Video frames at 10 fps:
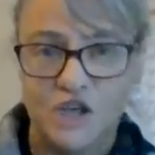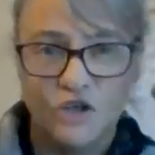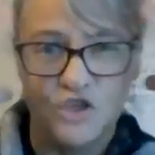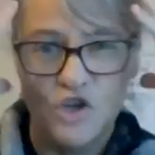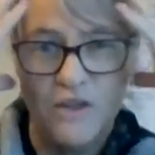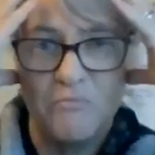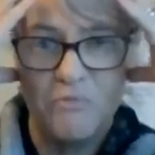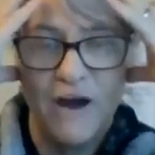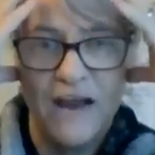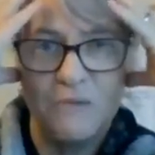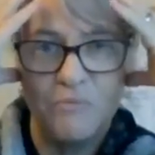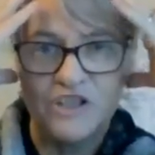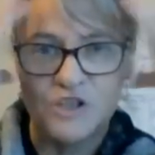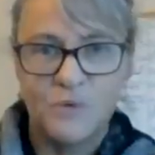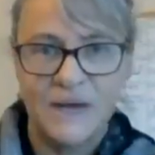Because you know that brain
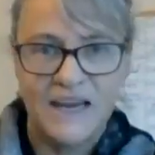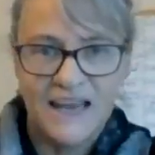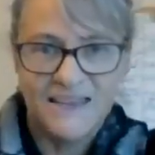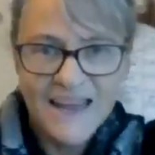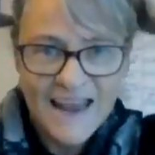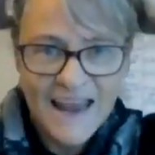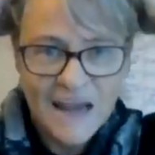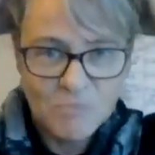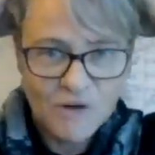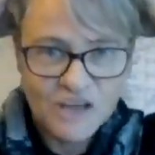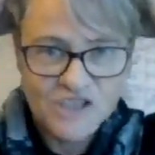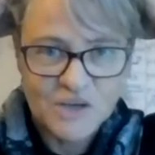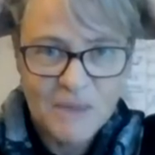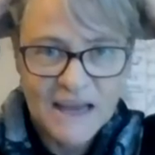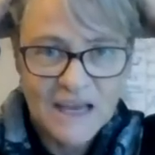pressure, we can get head pressure
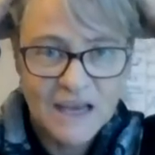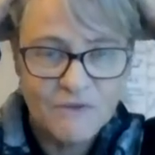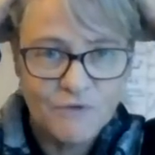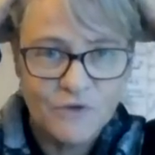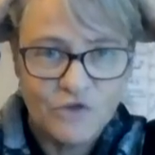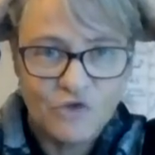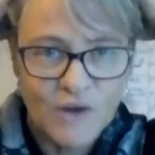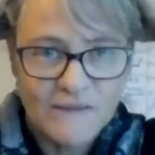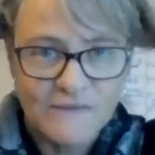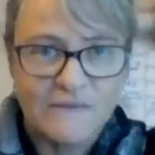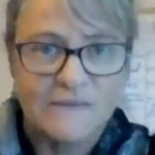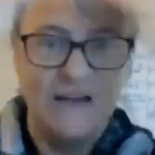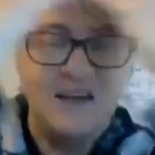back here for stress